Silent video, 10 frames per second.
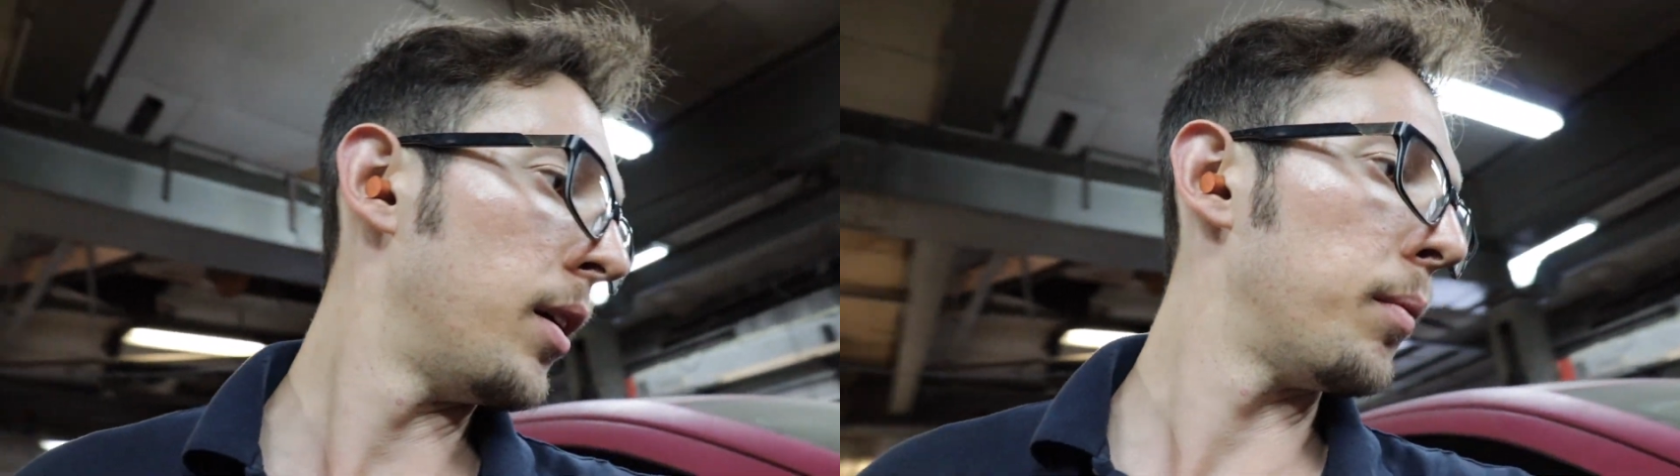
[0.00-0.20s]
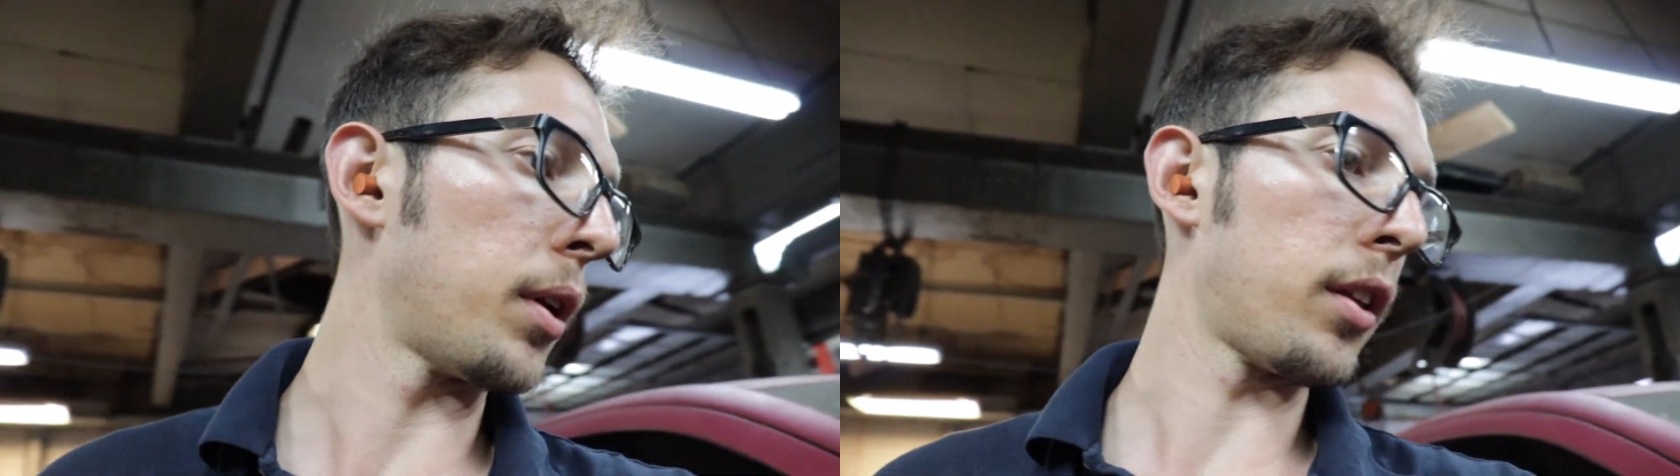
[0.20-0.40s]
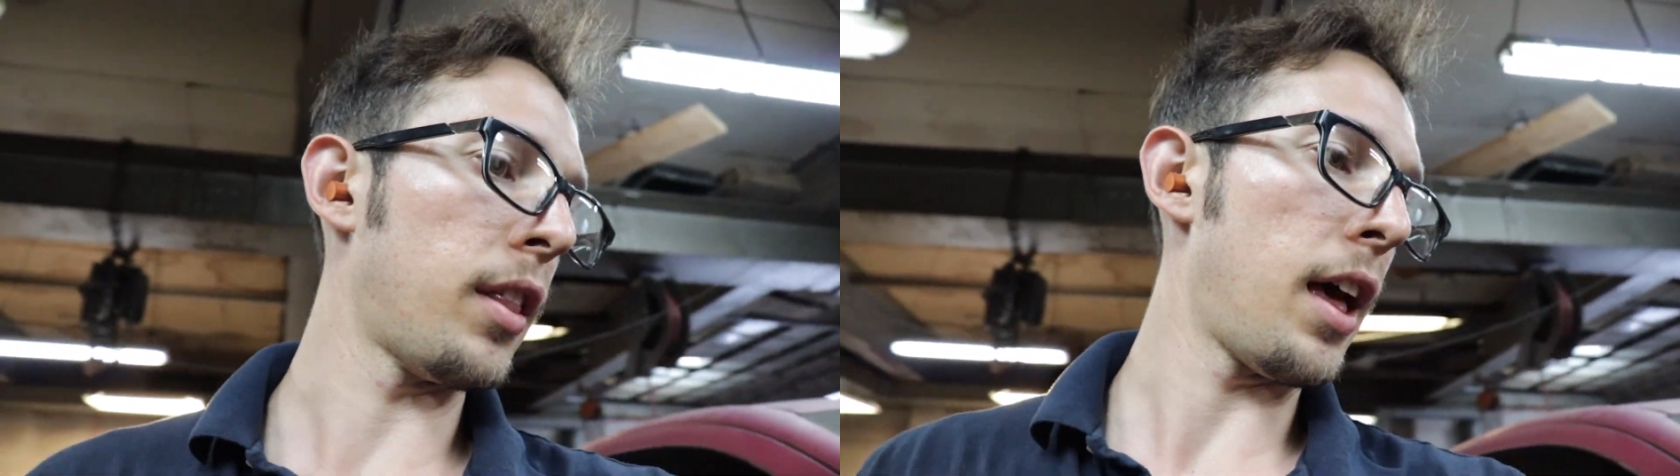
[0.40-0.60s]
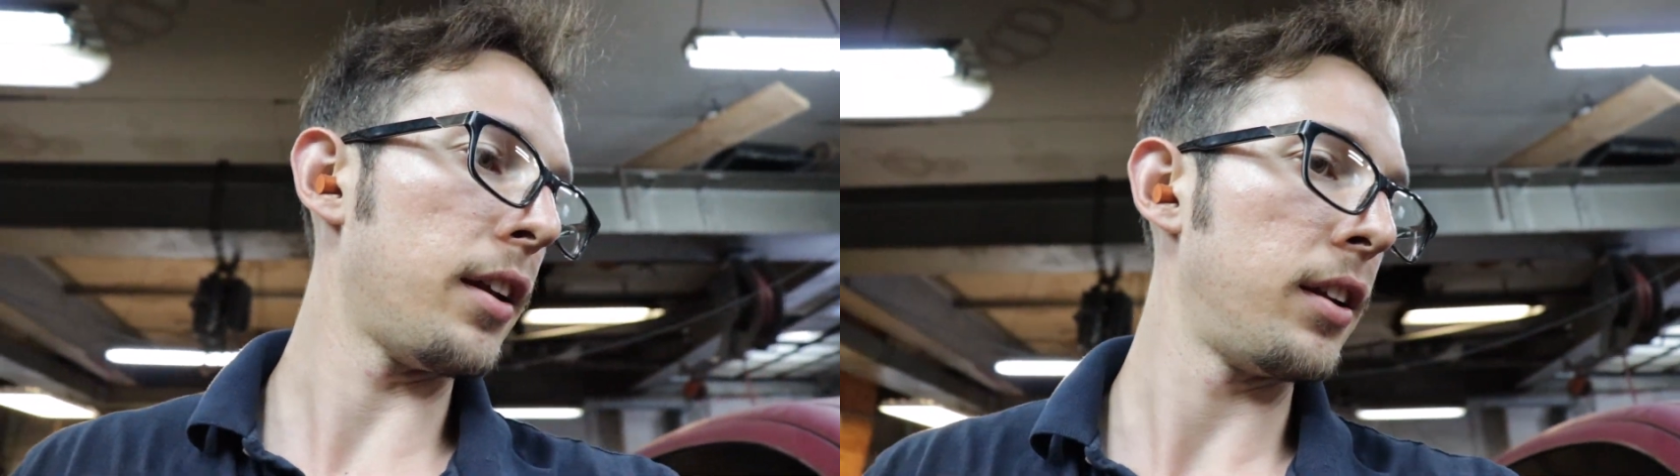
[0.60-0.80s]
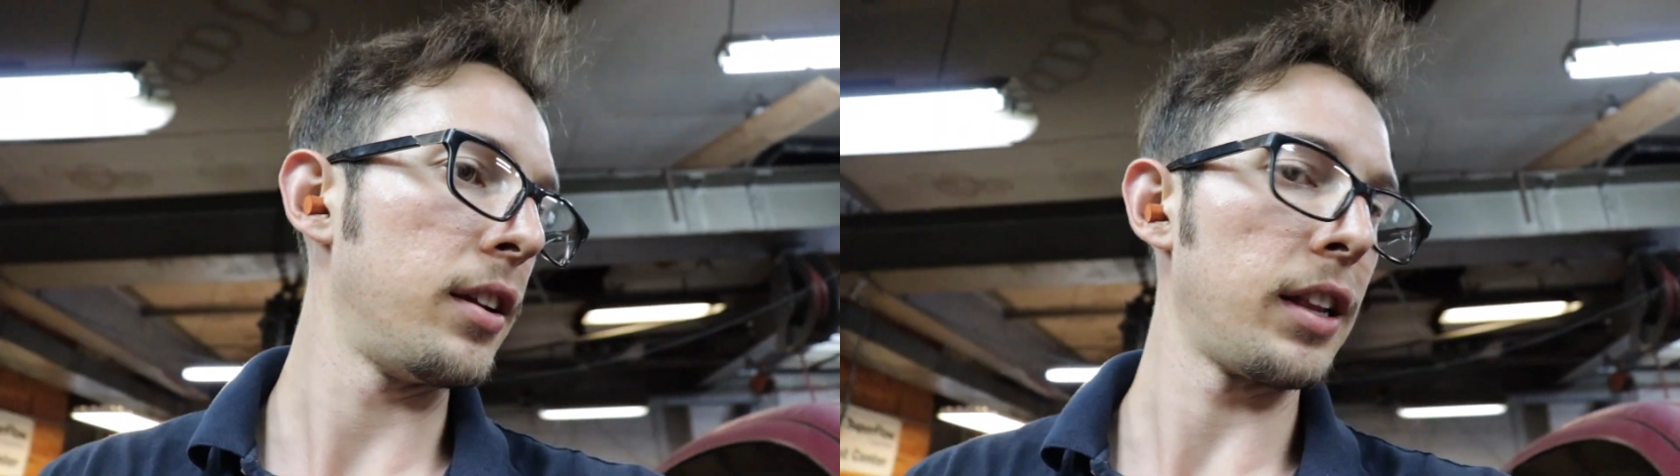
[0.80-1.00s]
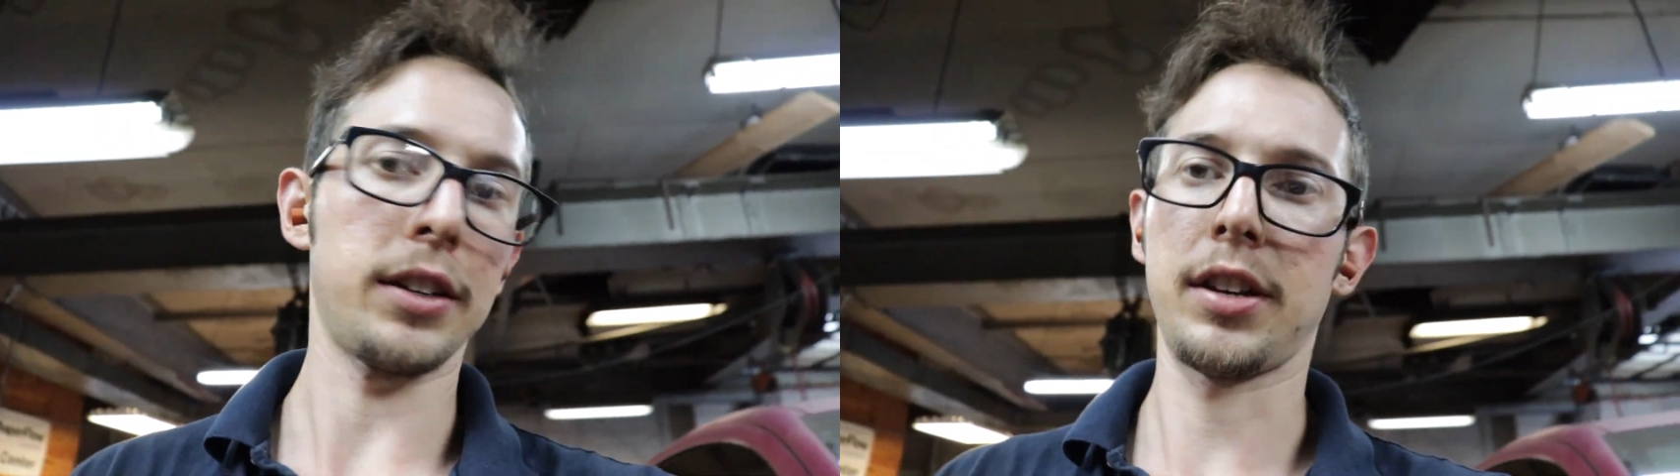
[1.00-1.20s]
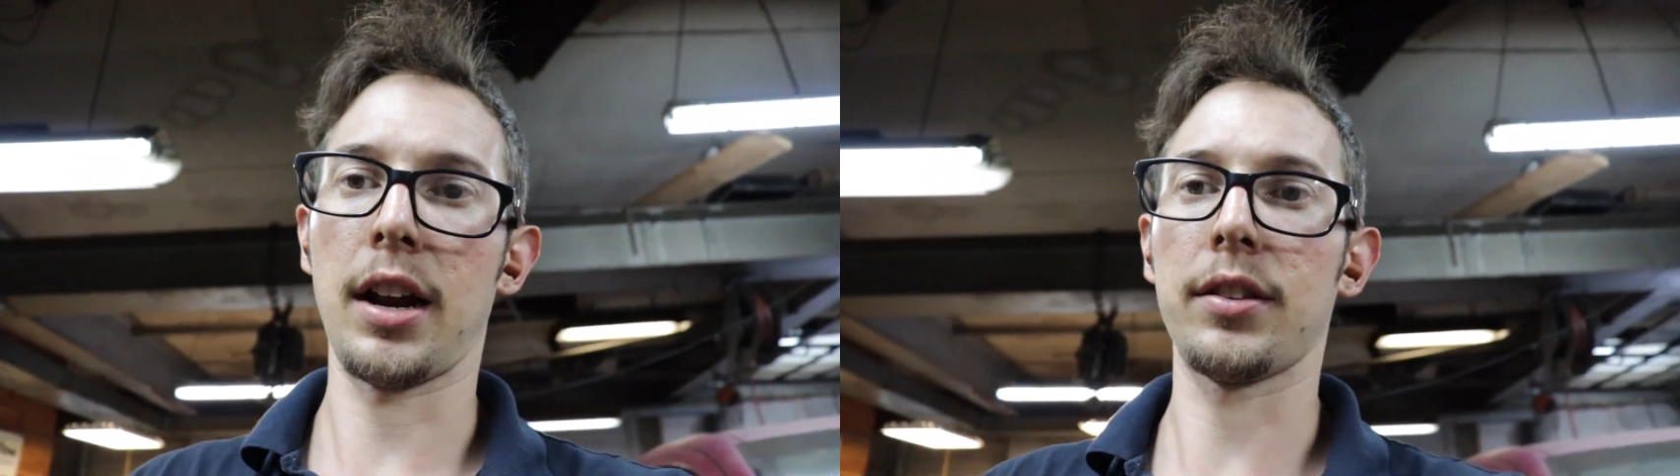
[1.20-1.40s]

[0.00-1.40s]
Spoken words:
But other than that, like I said,